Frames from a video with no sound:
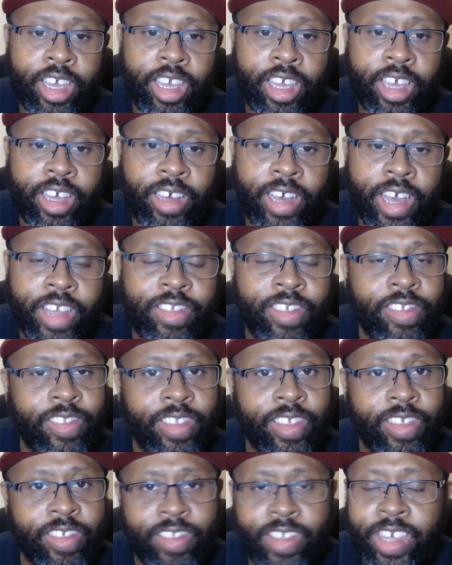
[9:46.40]
I
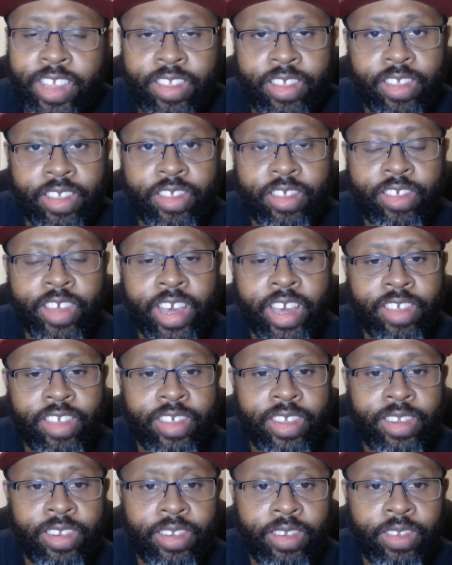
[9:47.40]
just see
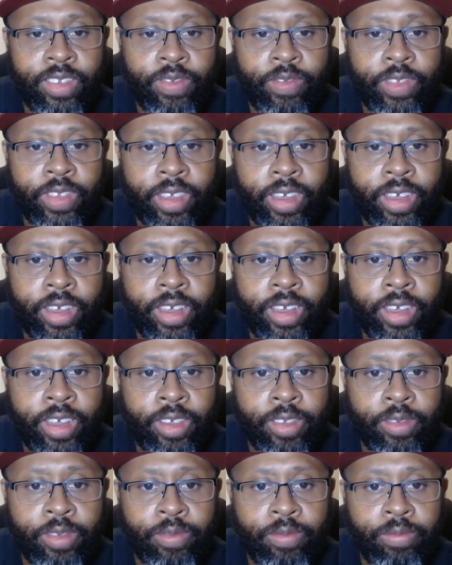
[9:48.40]
Jackson uh,
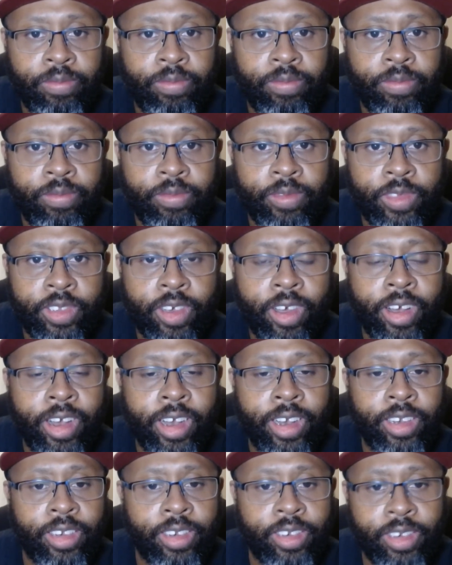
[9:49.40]

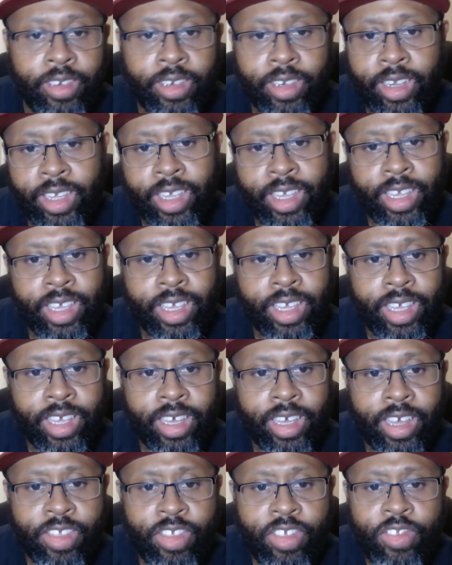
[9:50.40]
Dart
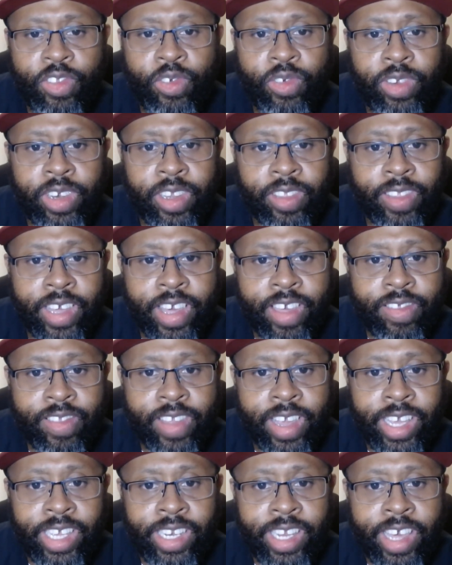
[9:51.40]
uh, just doing the things
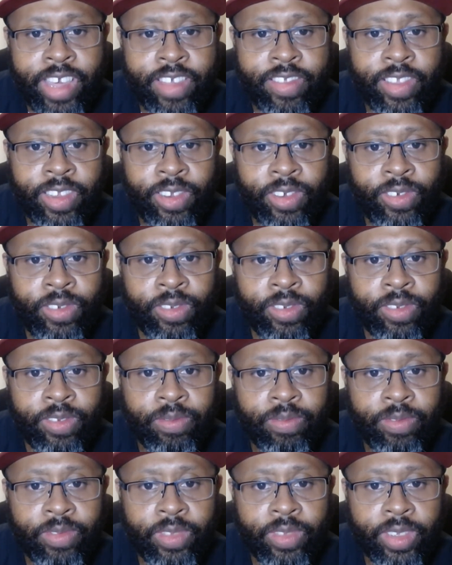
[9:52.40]
that he needs to do
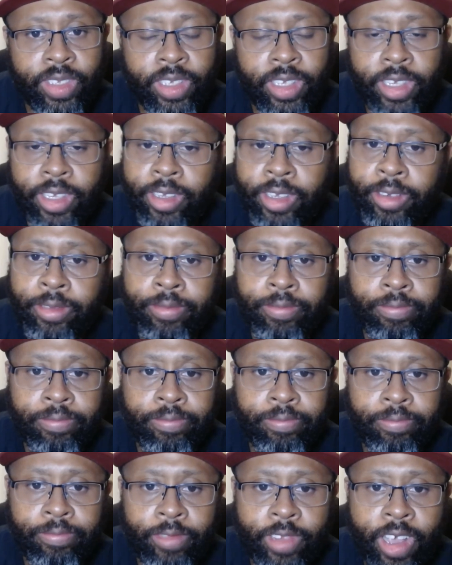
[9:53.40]
um,
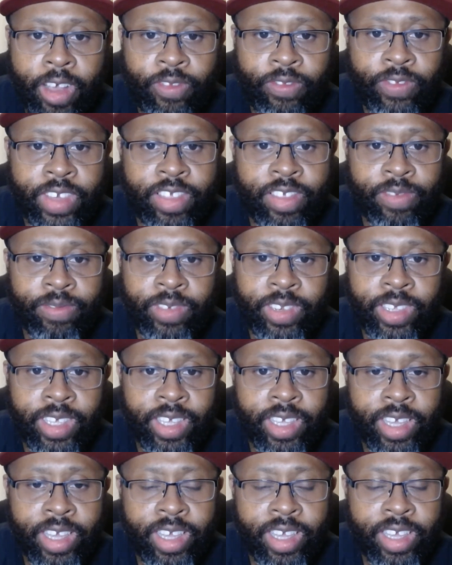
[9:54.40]
offensively.
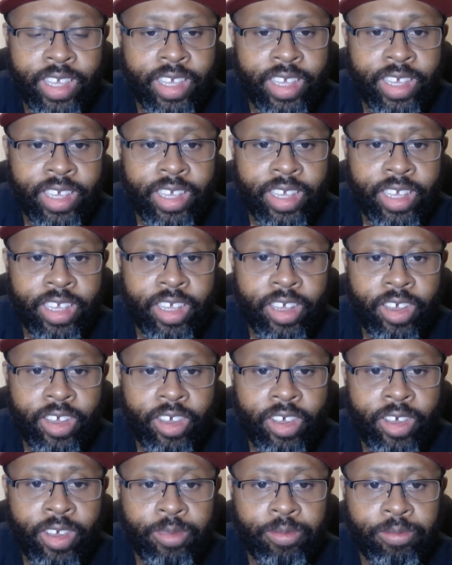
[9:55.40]

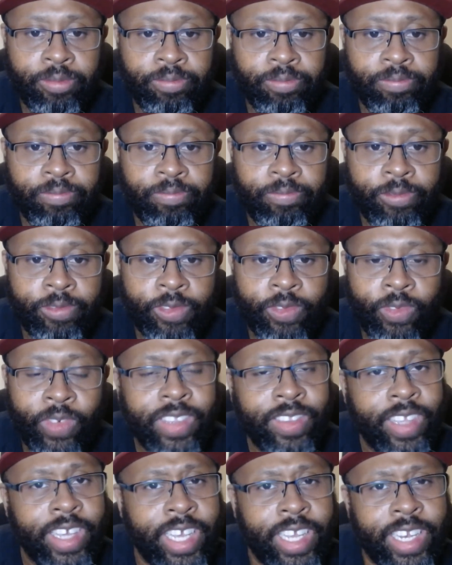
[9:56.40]
Uh,
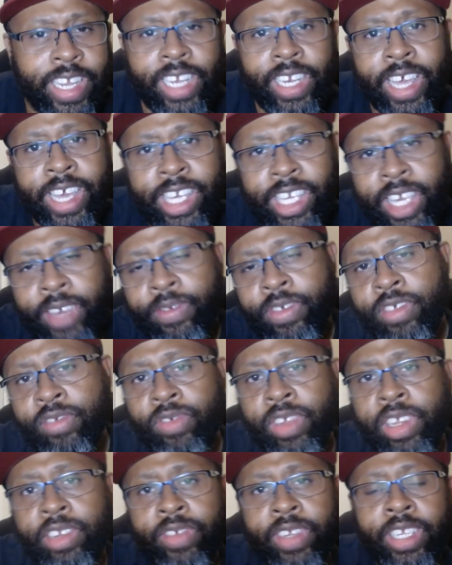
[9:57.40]
one thing that Lane Kiff is
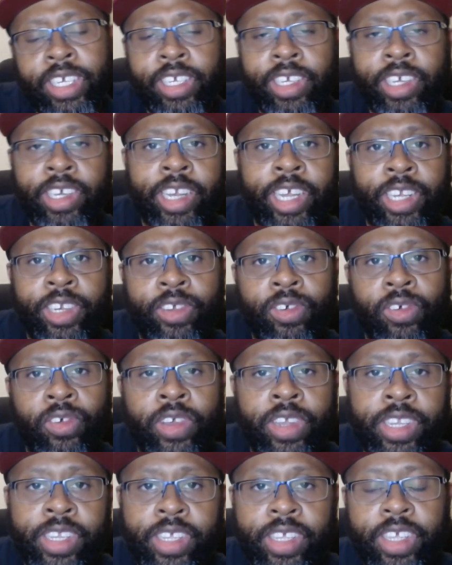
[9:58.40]
really, really good at
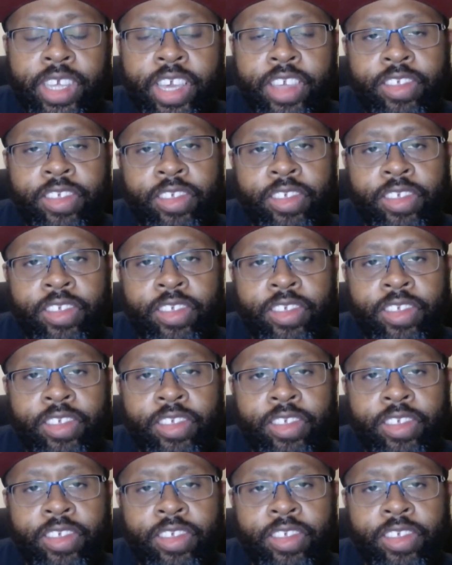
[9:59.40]
doing, he's